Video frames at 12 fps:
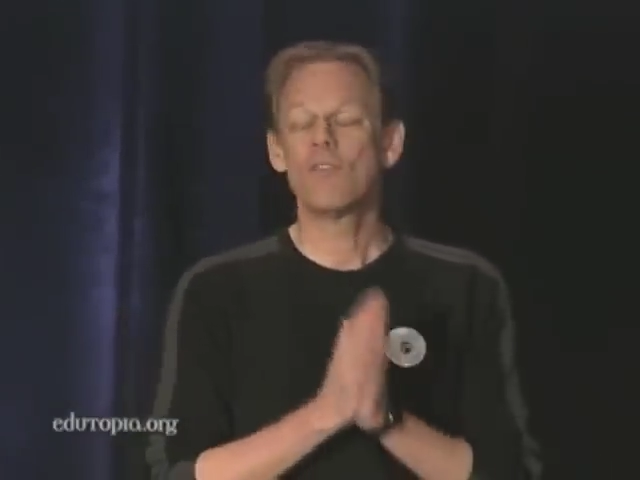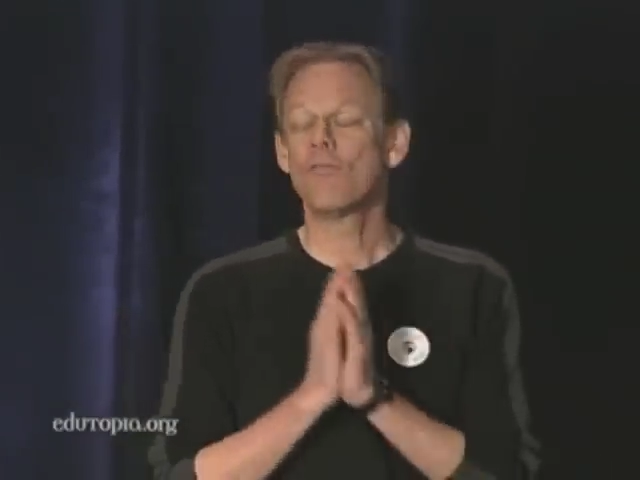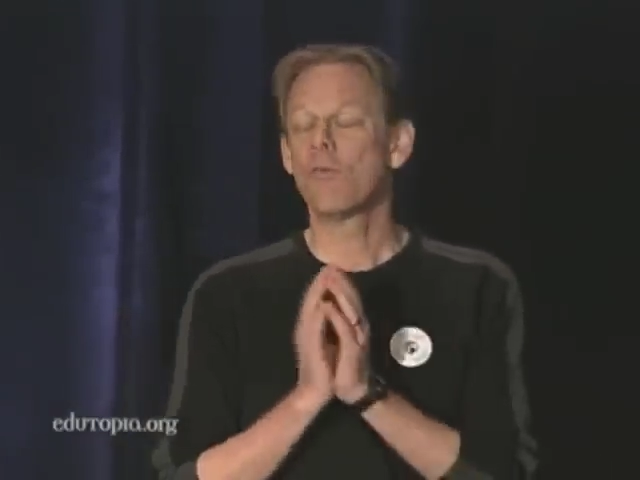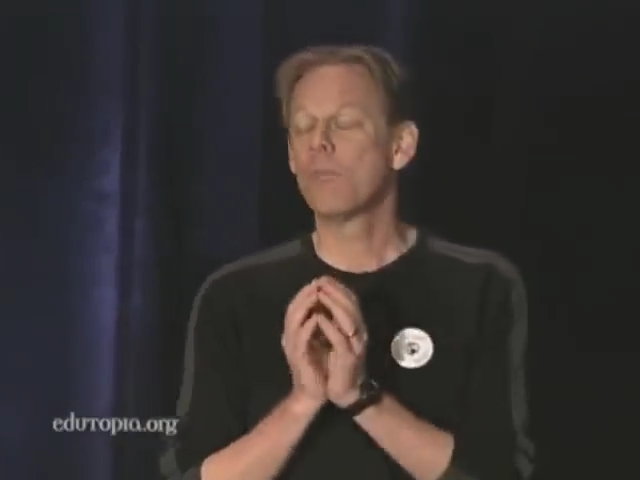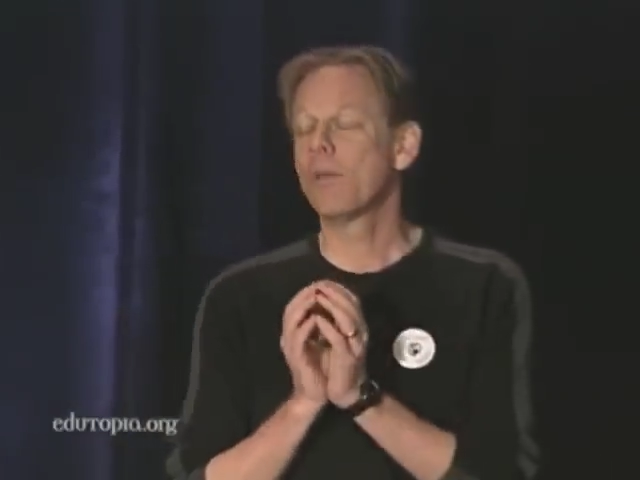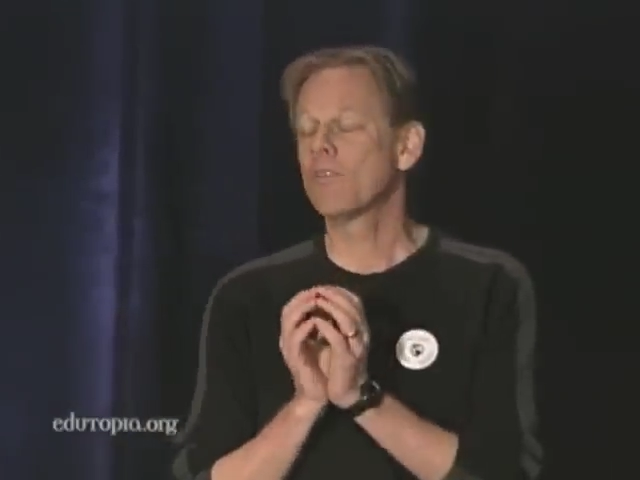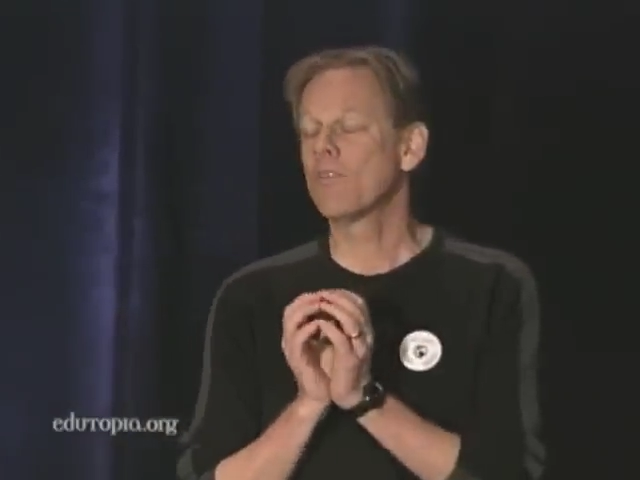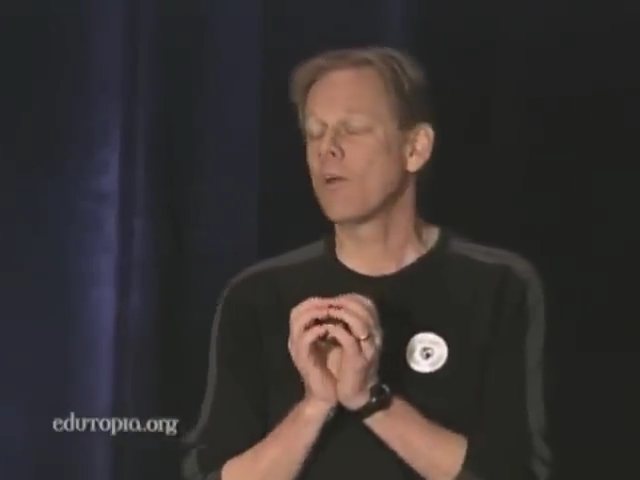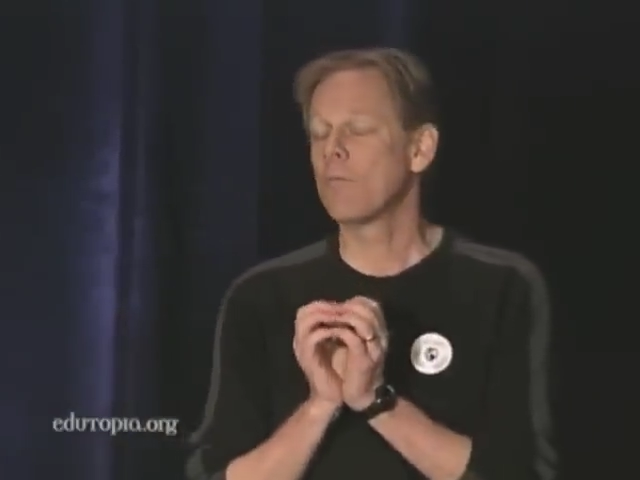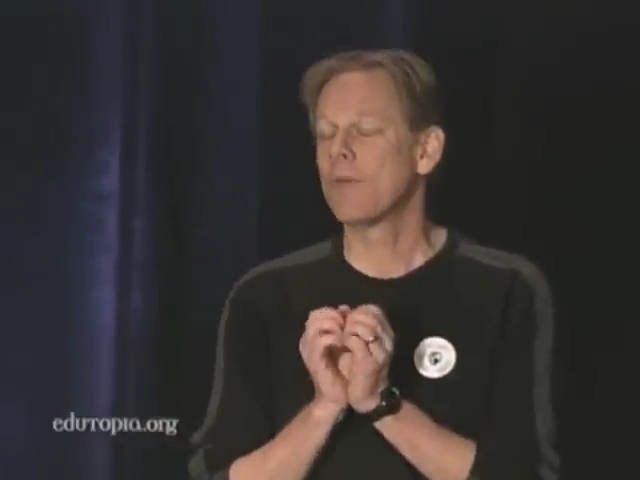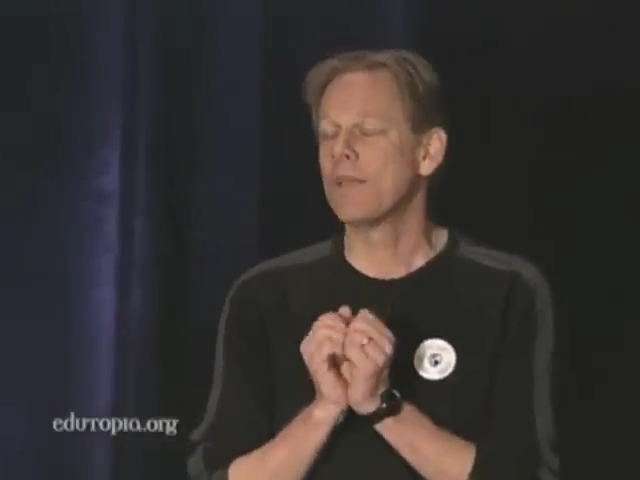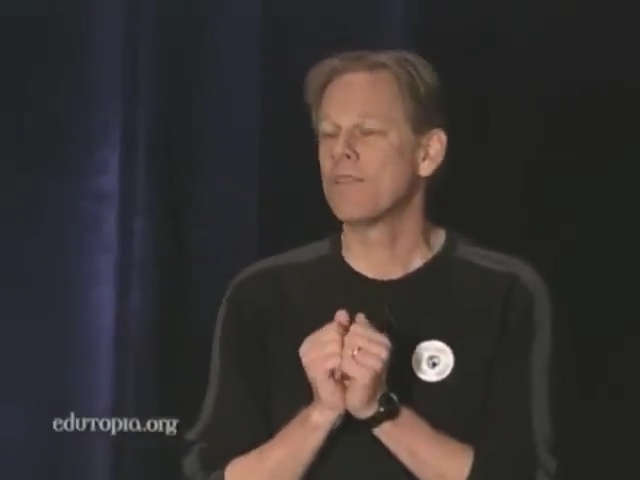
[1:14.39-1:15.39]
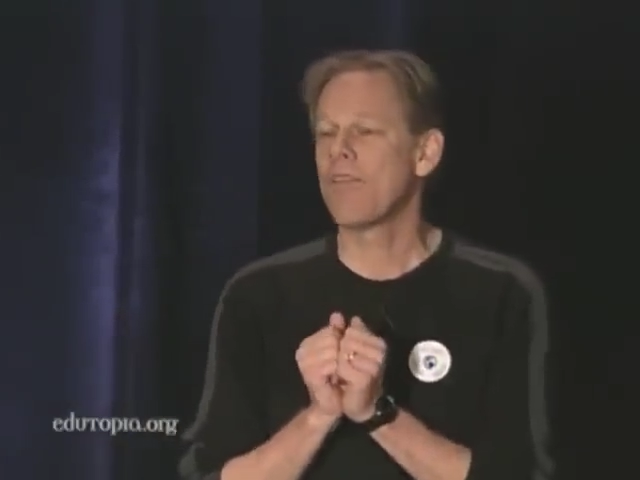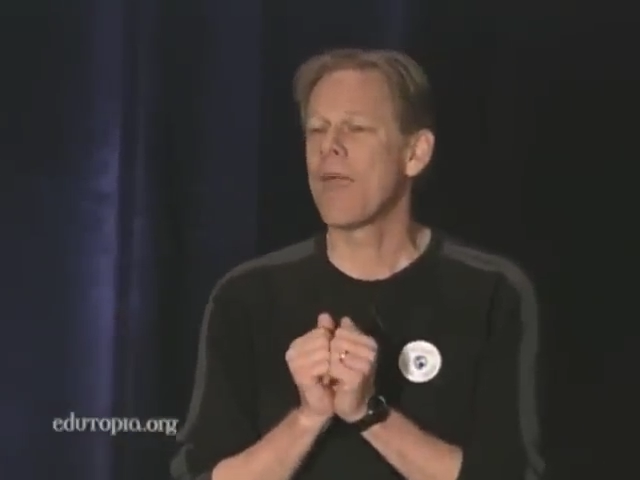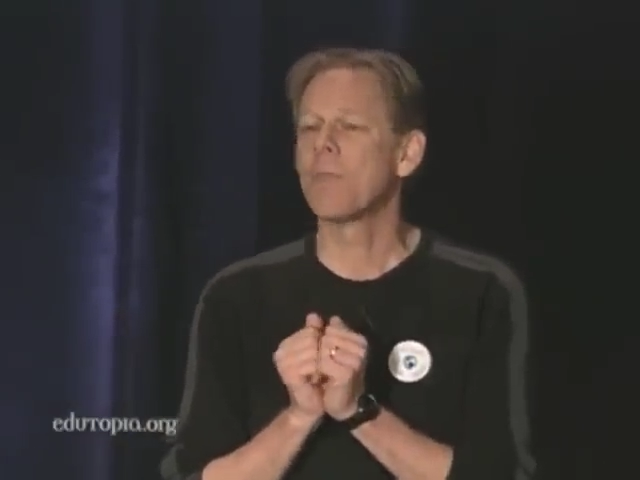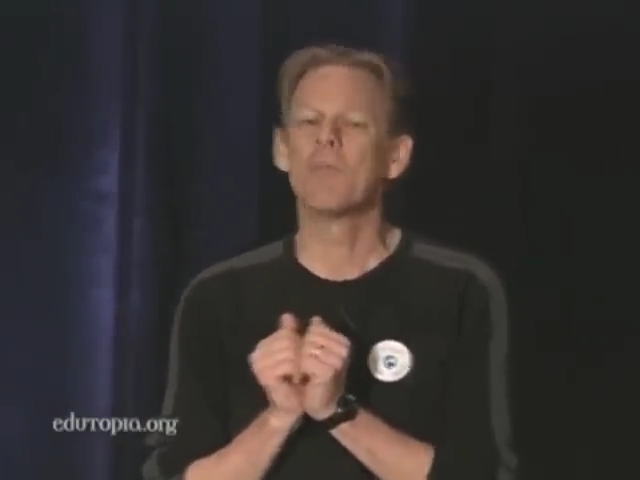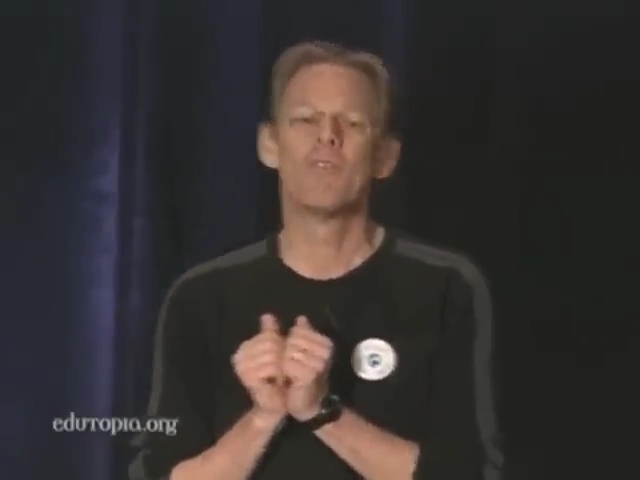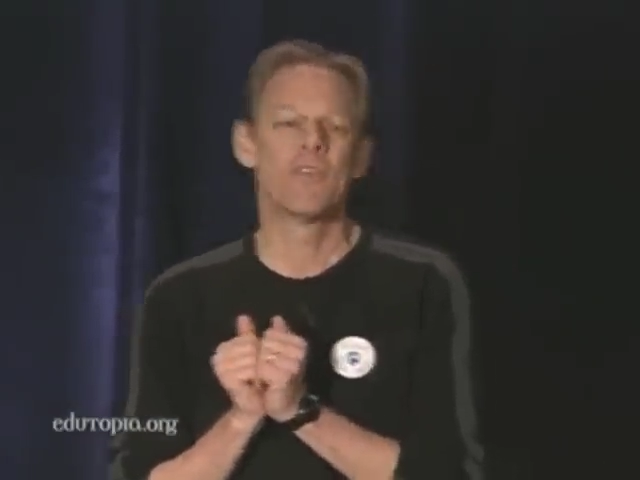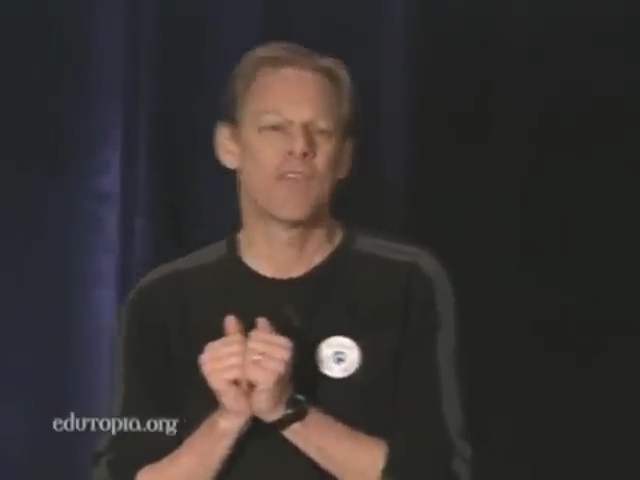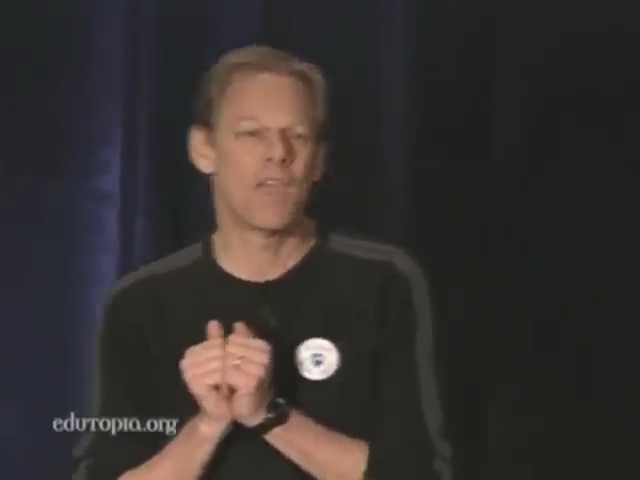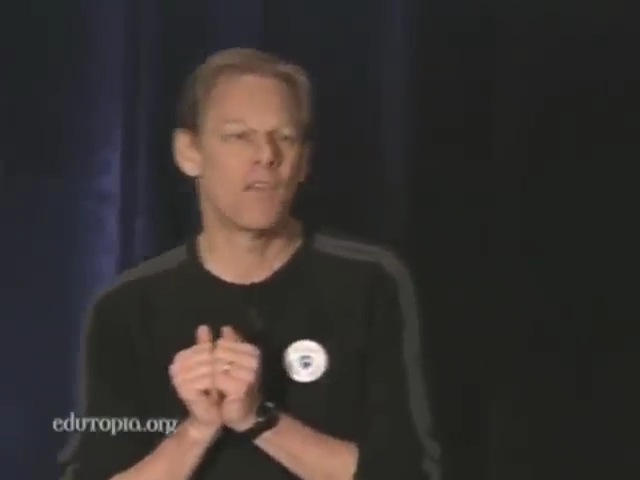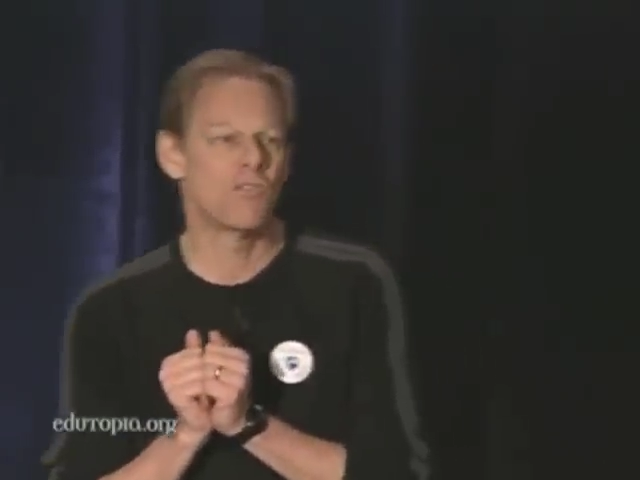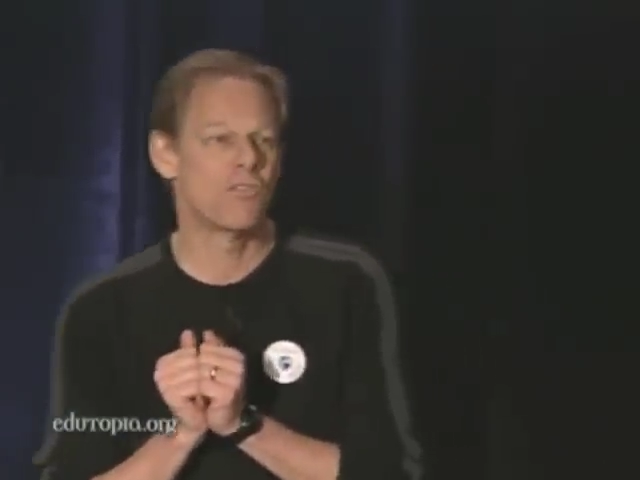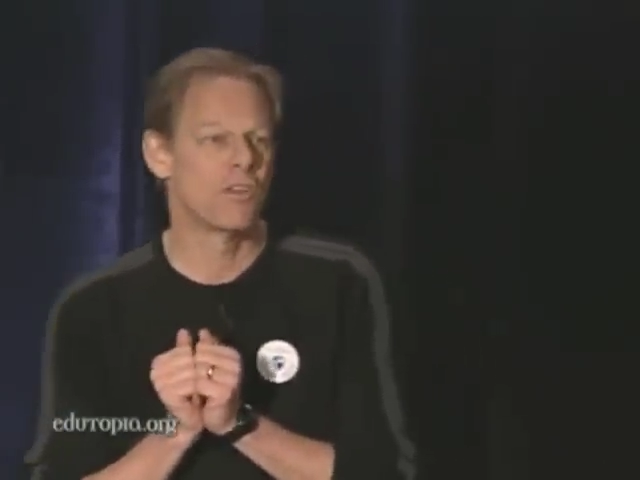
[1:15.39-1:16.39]
for Pixar means
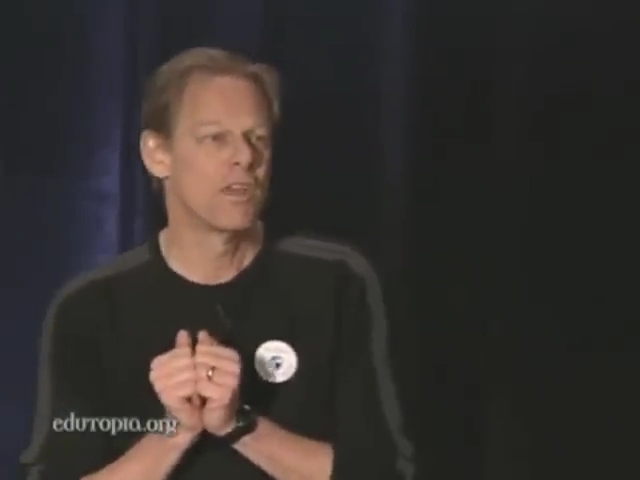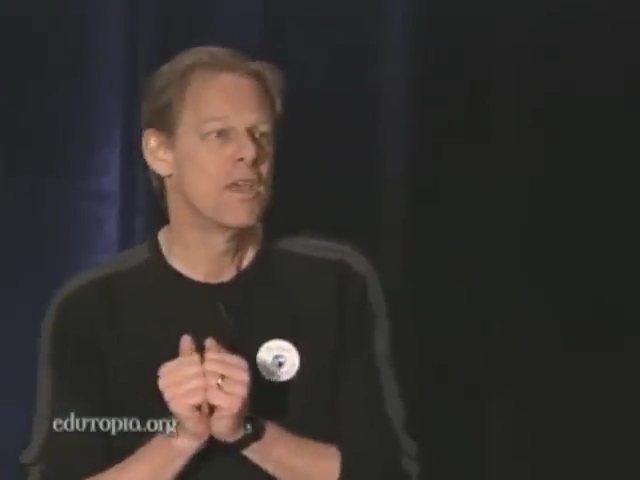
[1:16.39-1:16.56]
amplification.